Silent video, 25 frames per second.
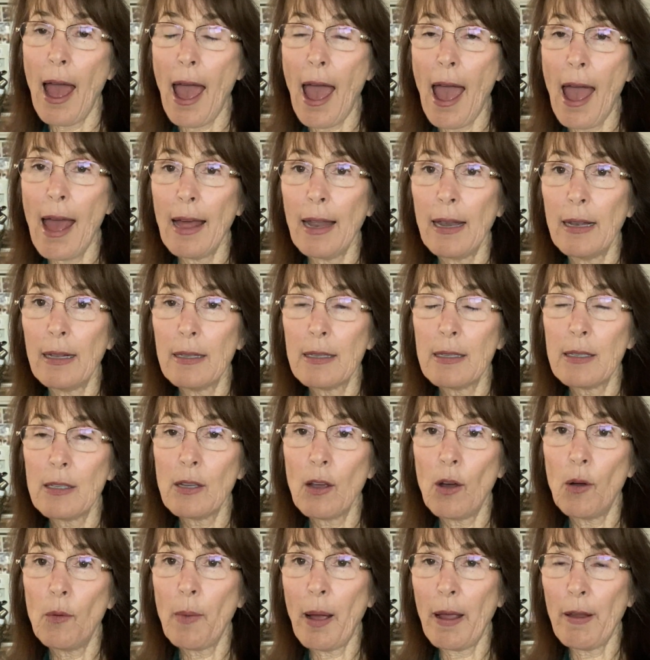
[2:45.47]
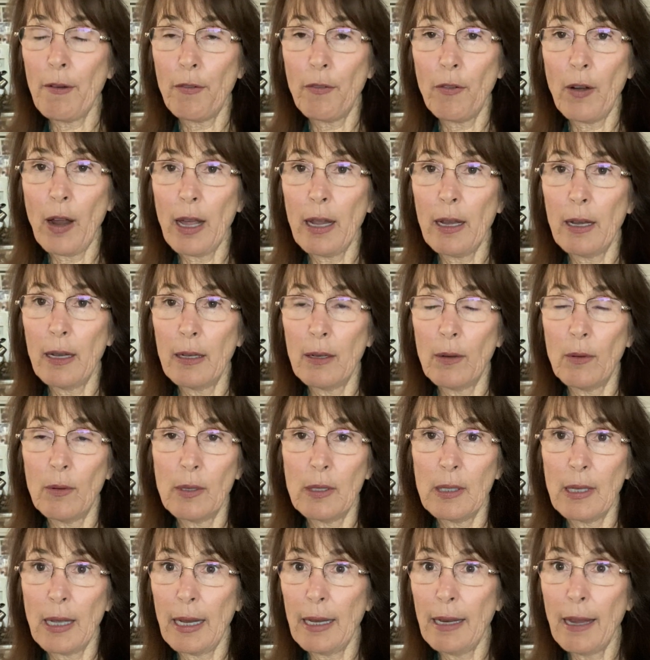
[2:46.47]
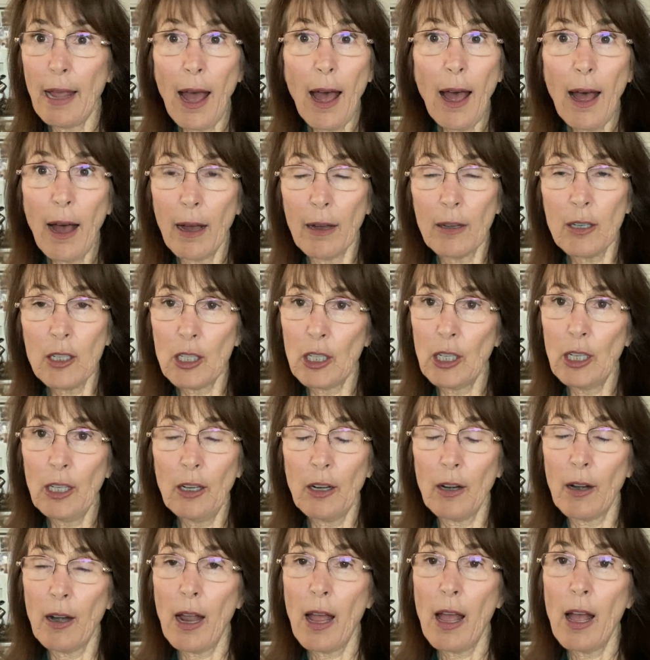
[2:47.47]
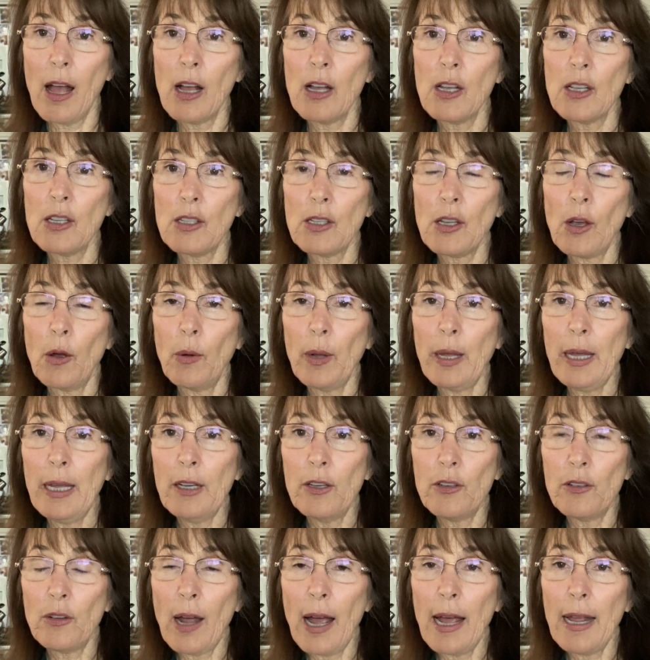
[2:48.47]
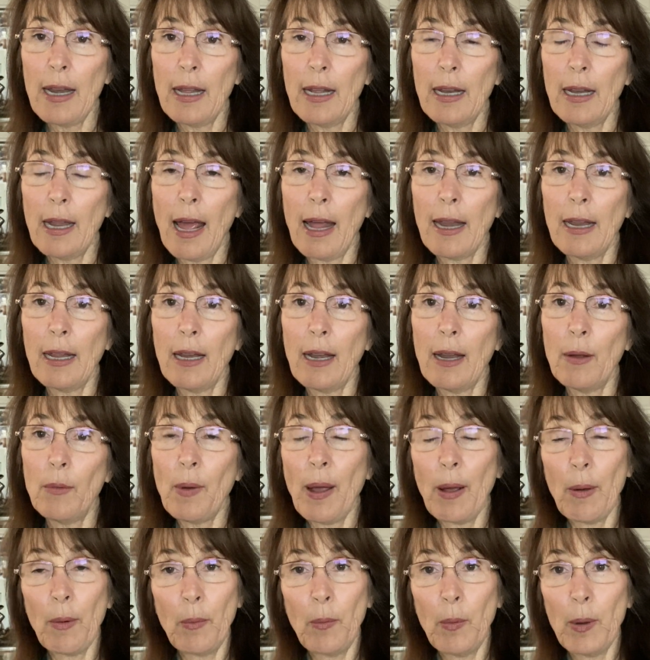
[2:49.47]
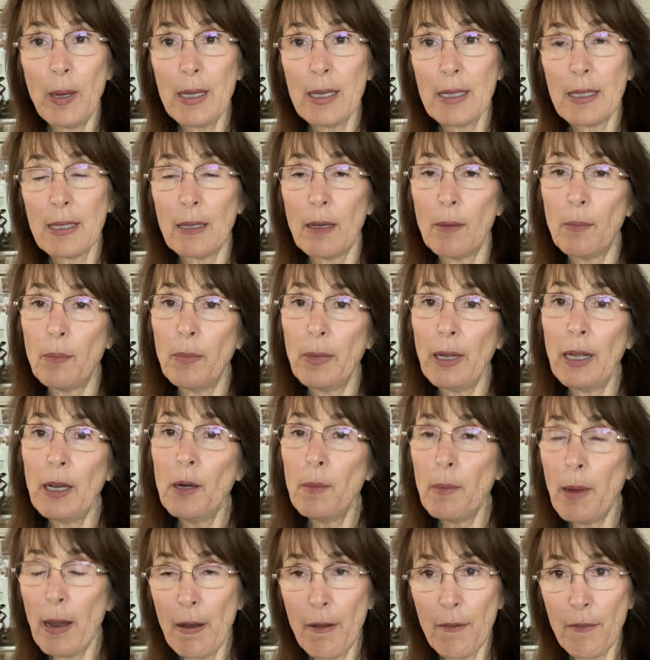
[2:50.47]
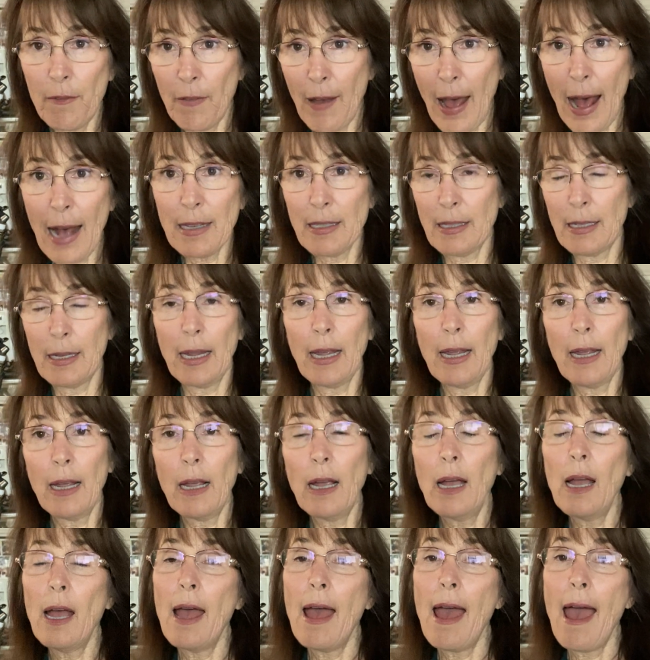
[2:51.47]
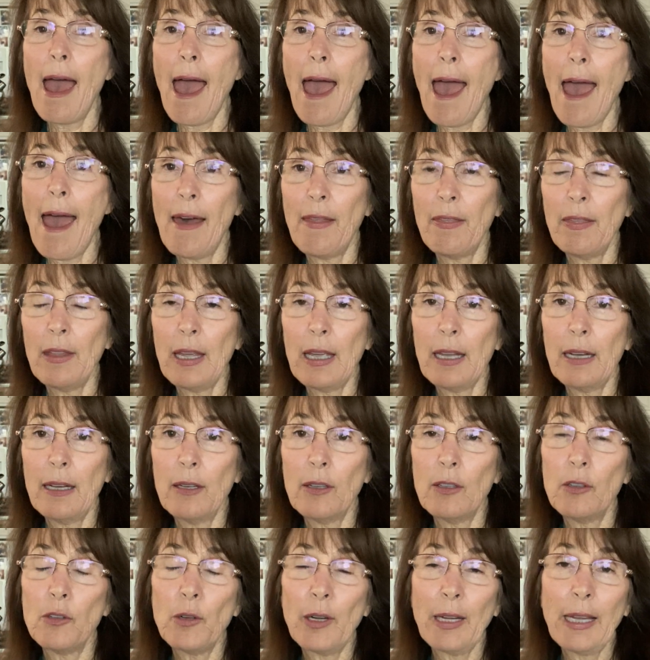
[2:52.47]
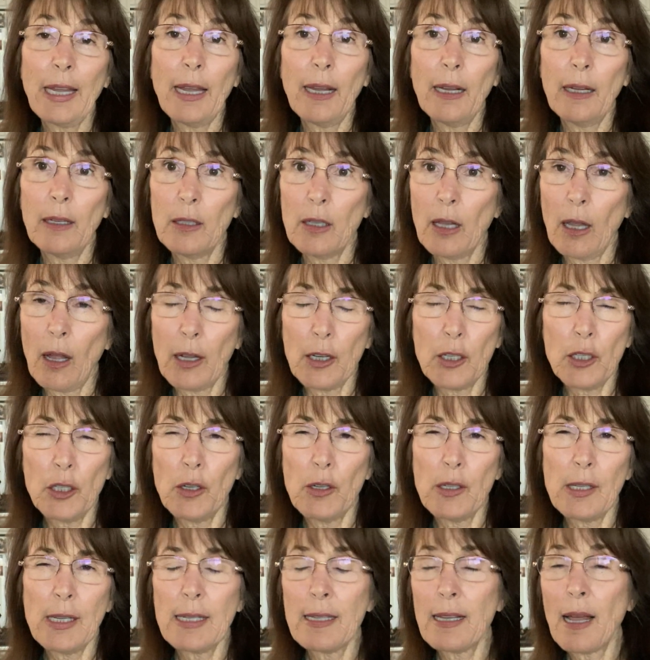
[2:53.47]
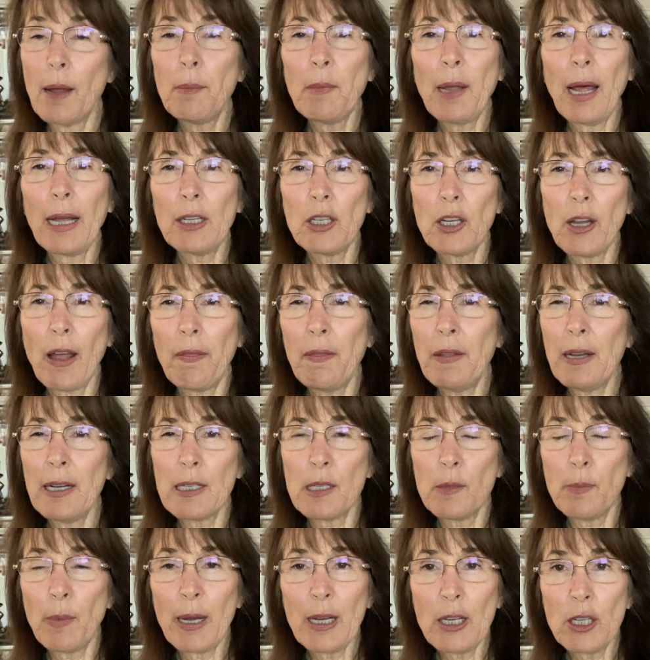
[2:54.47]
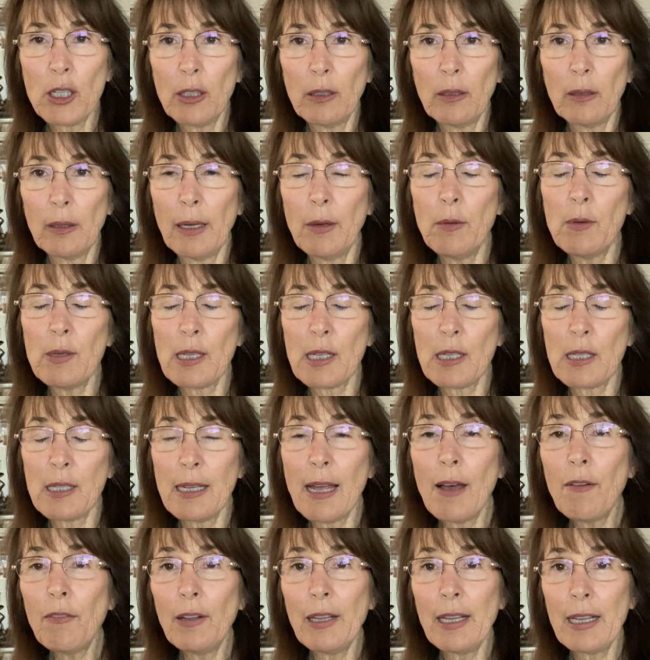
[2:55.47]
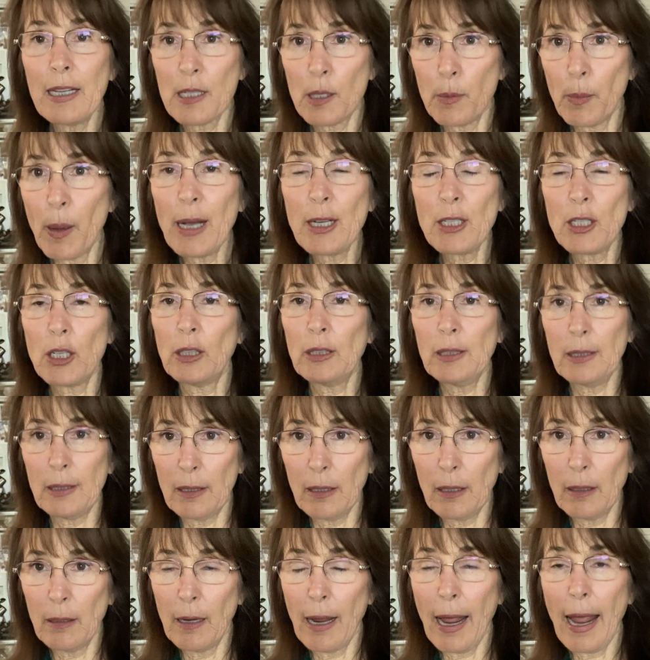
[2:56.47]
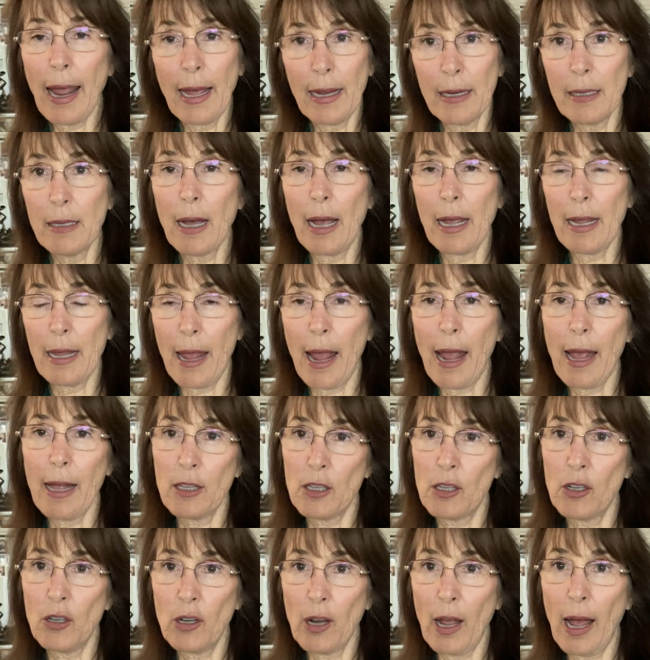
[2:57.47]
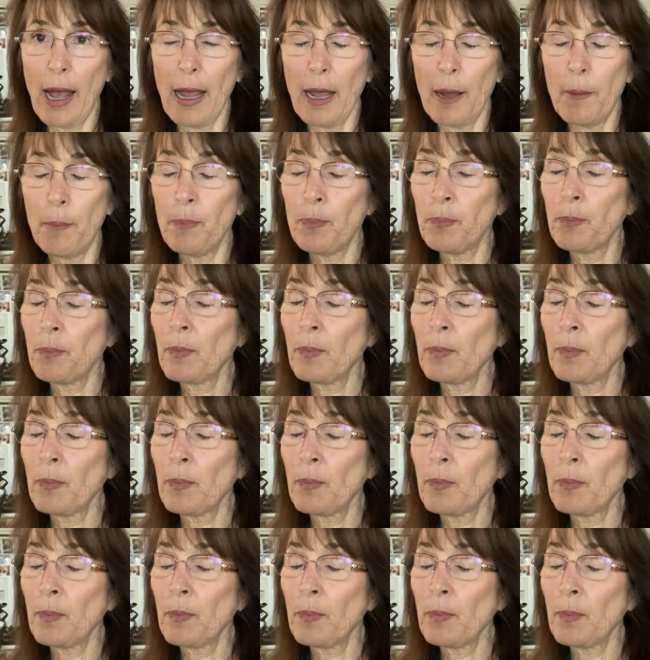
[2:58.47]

And so my friend said, Yeah, sure. So he tried it and it was intermittent fasting and then drinking like juices. I'm not, and then a special, it was definitely a special anti-cancer diet,